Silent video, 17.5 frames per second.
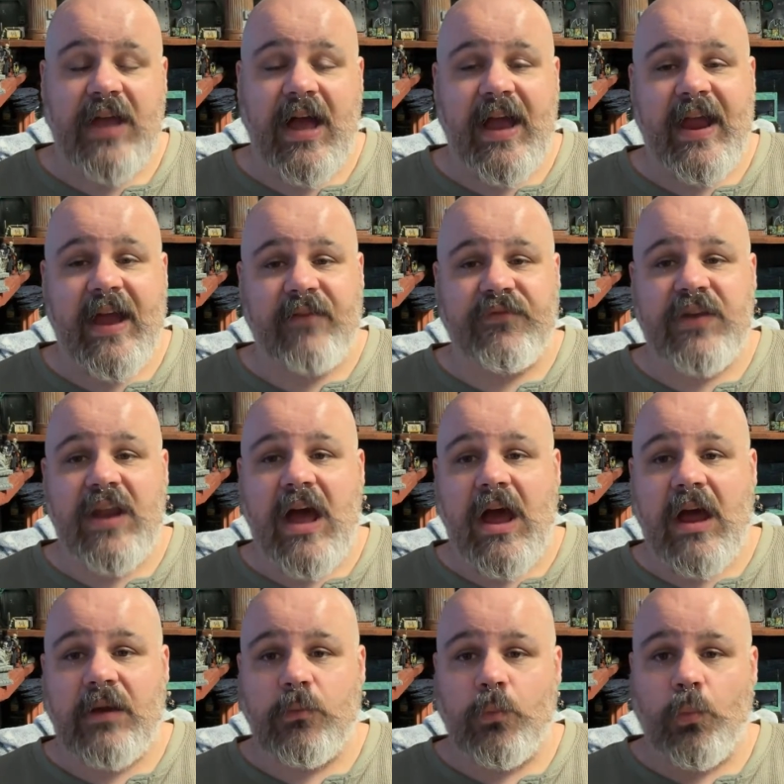I have
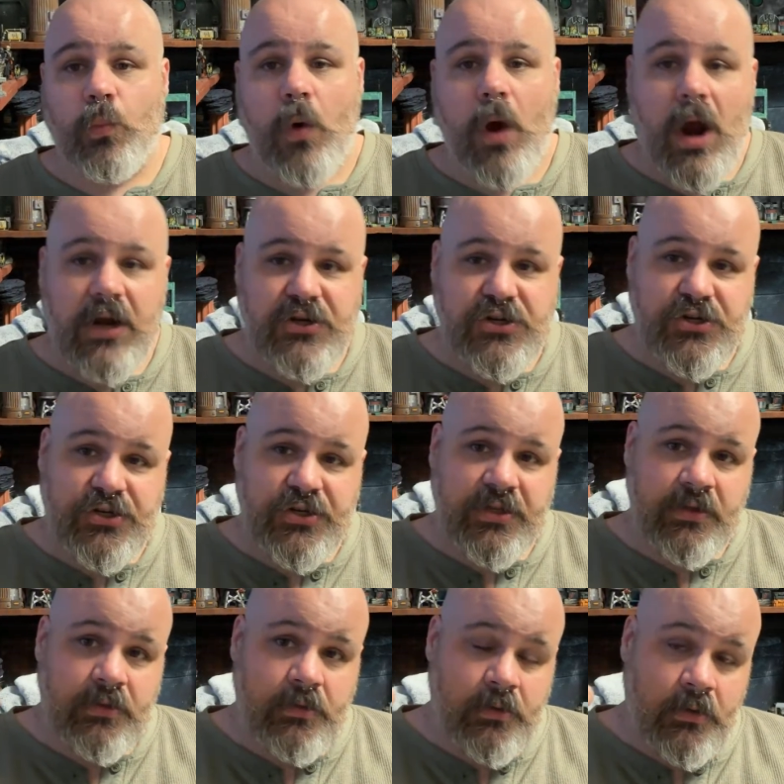not
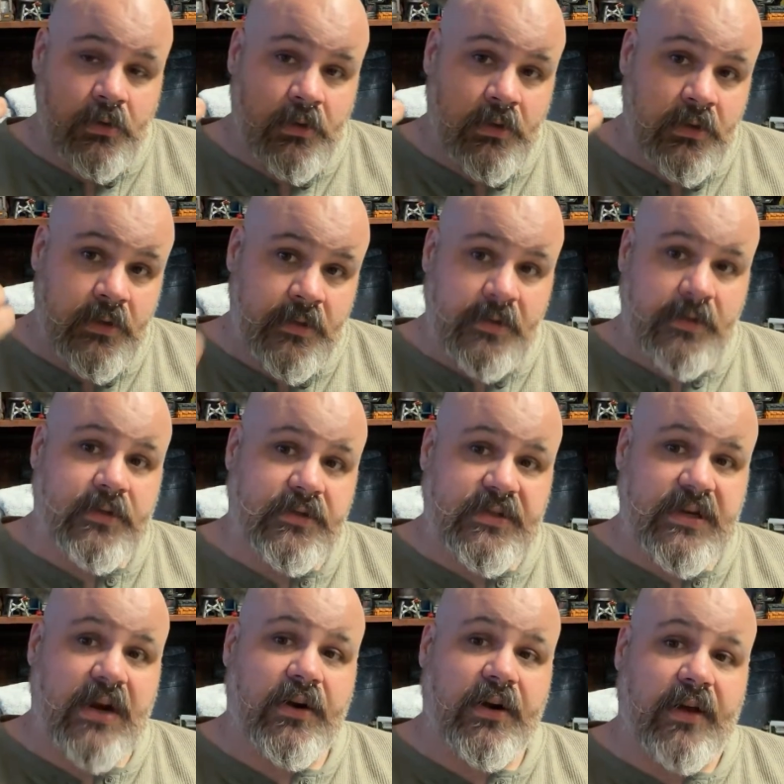watched
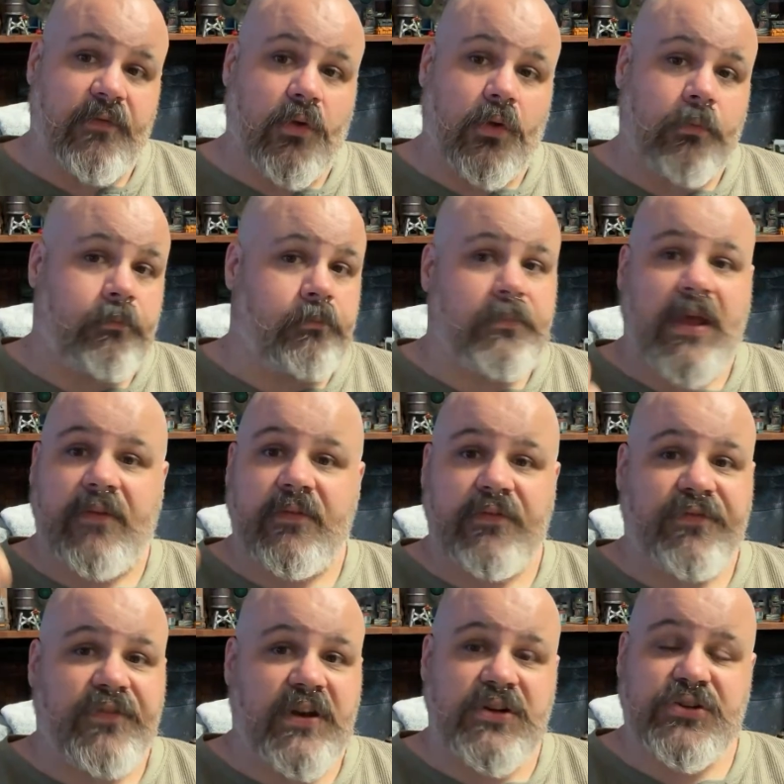Daredevil. Haven't
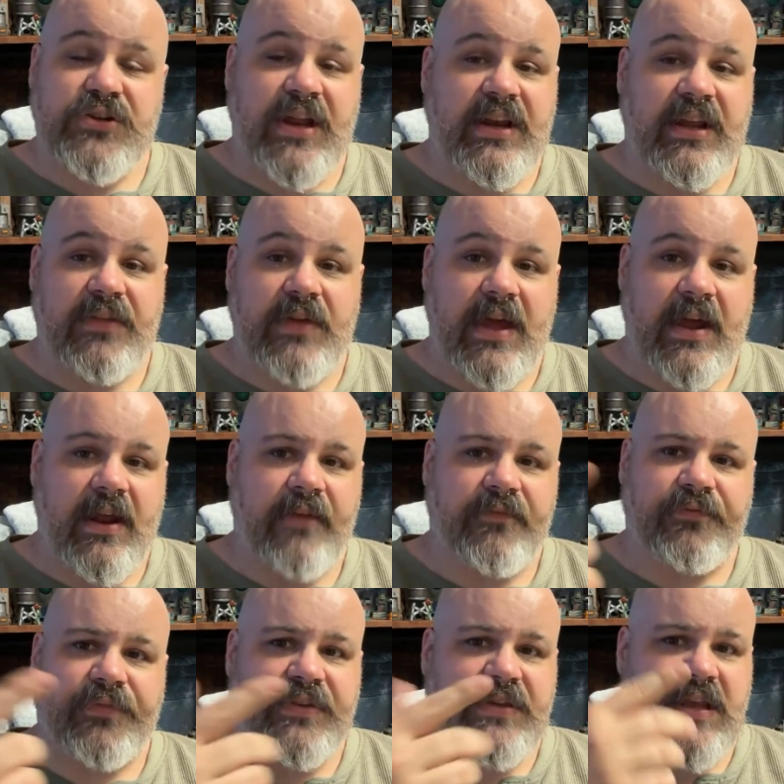finished any of that.
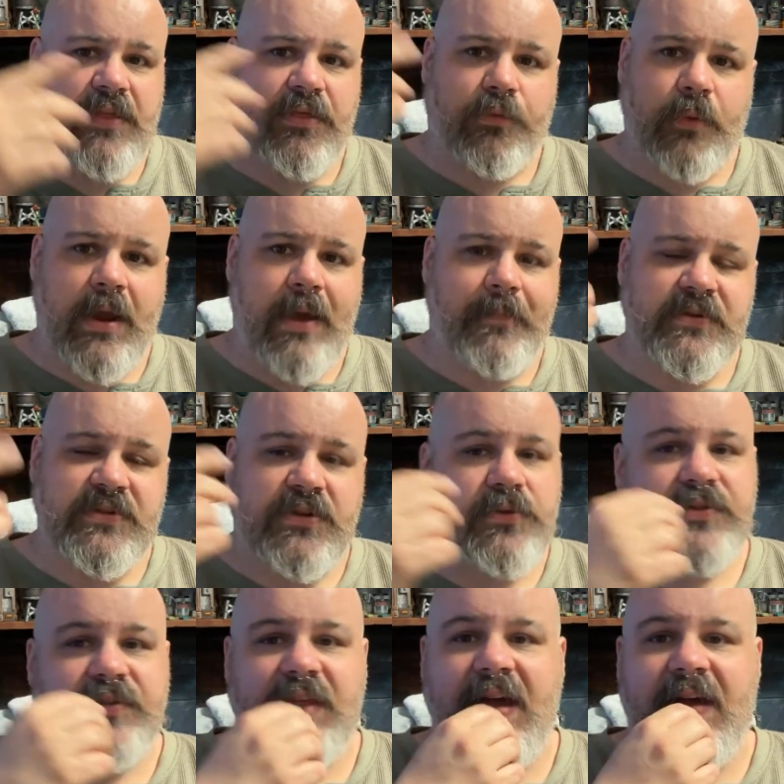I've seen 3
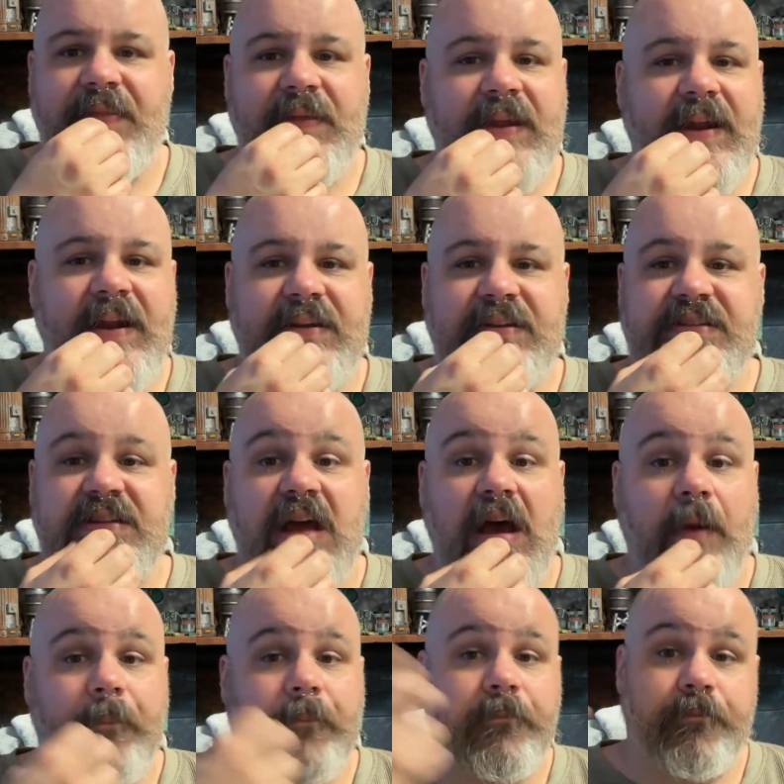episodes of that, and then I had to
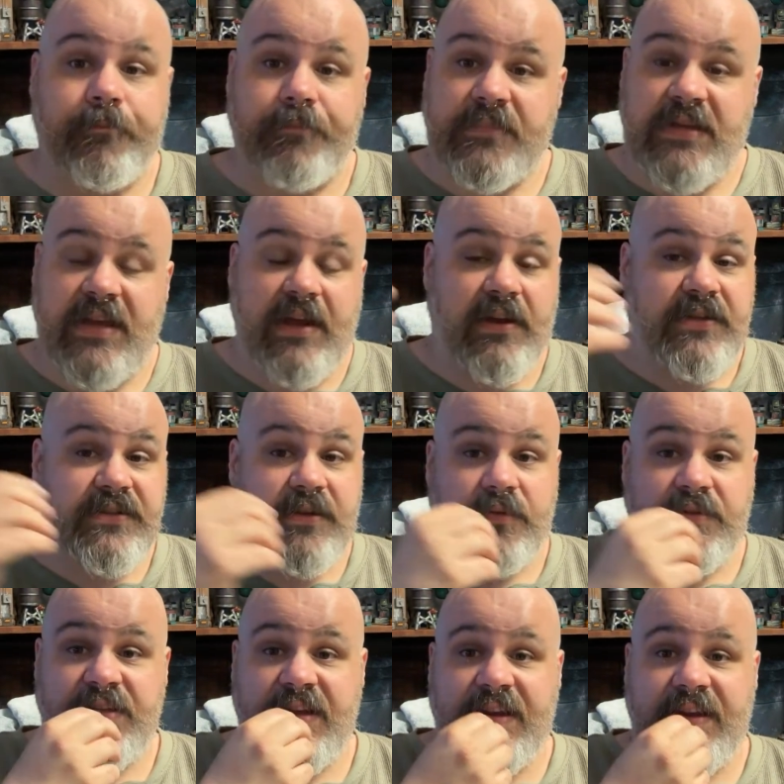stop because I
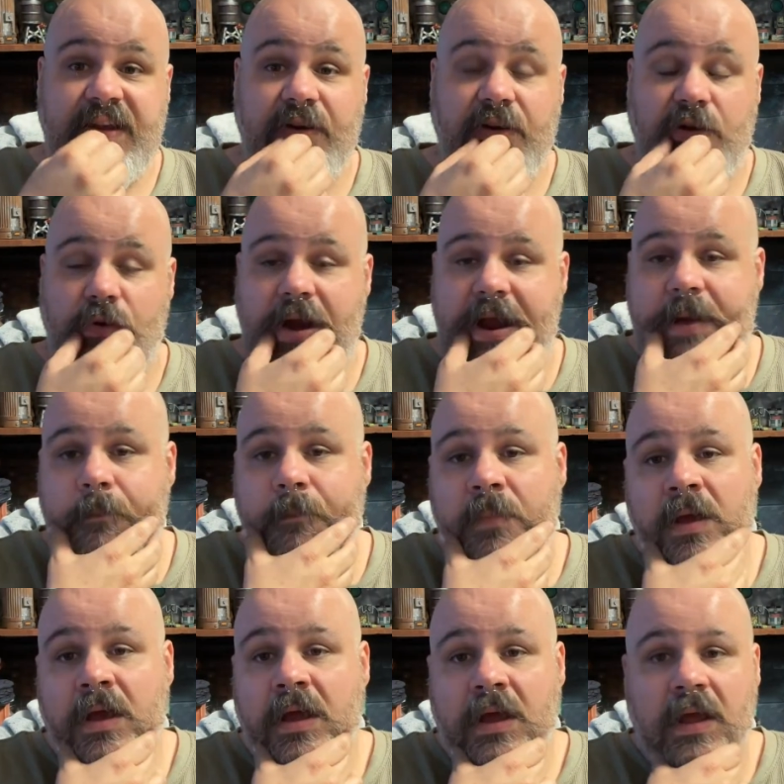was taking care of Graham.
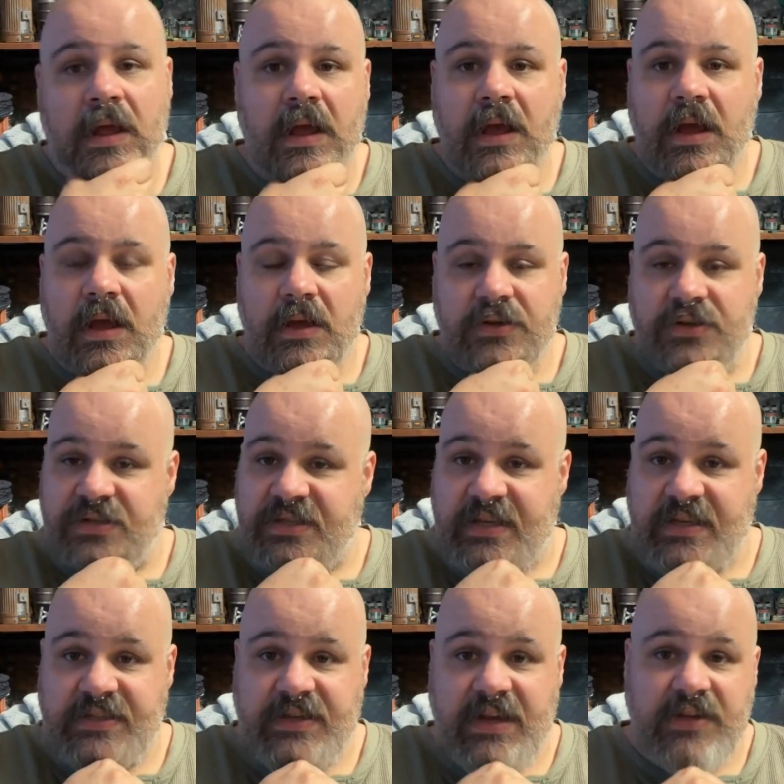Just
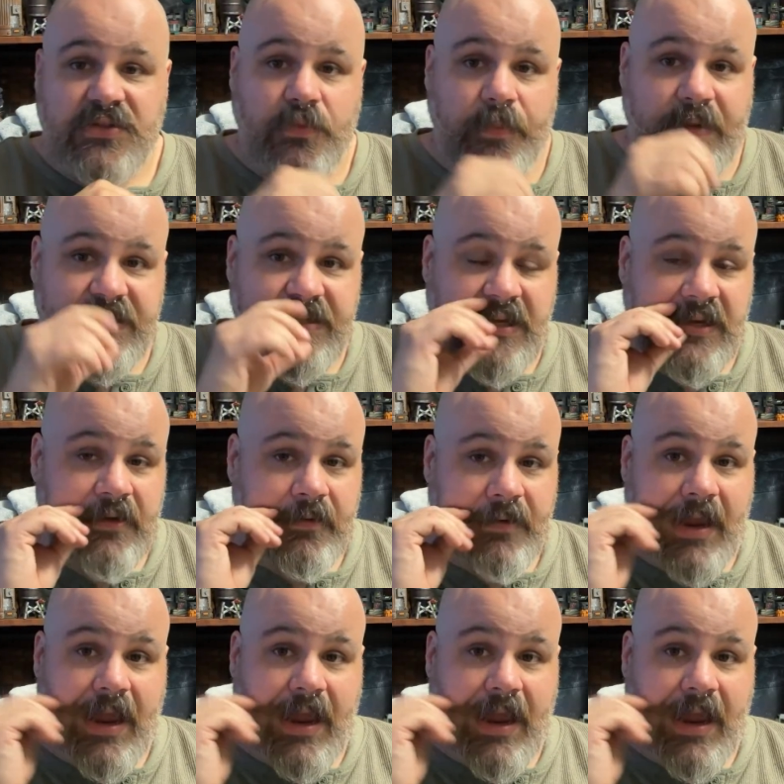things got too busy.